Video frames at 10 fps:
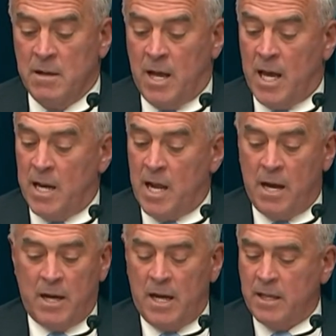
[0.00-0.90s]
And
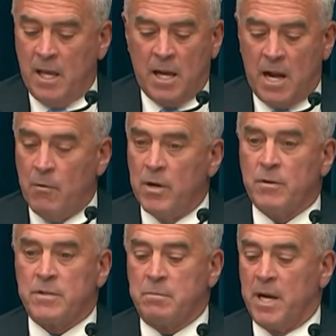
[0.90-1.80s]
I want to
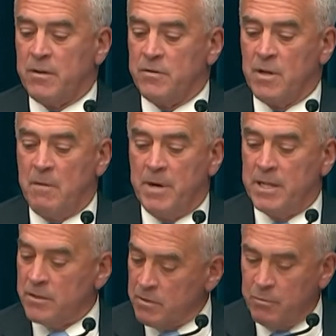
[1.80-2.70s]
express my
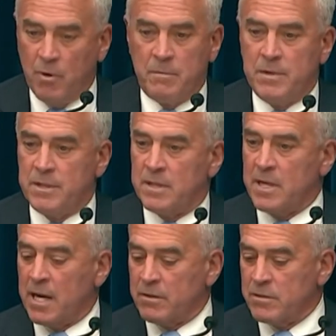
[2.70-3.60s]
disappointment that
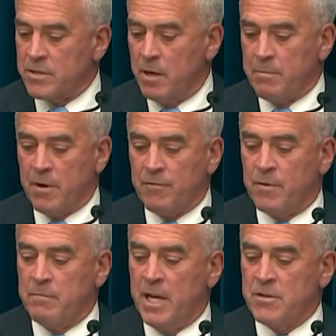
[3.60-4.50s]
Dr. Skipper
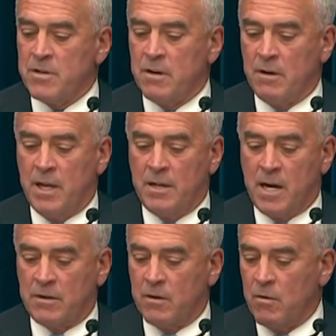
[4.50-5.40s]
from Nature and Dr.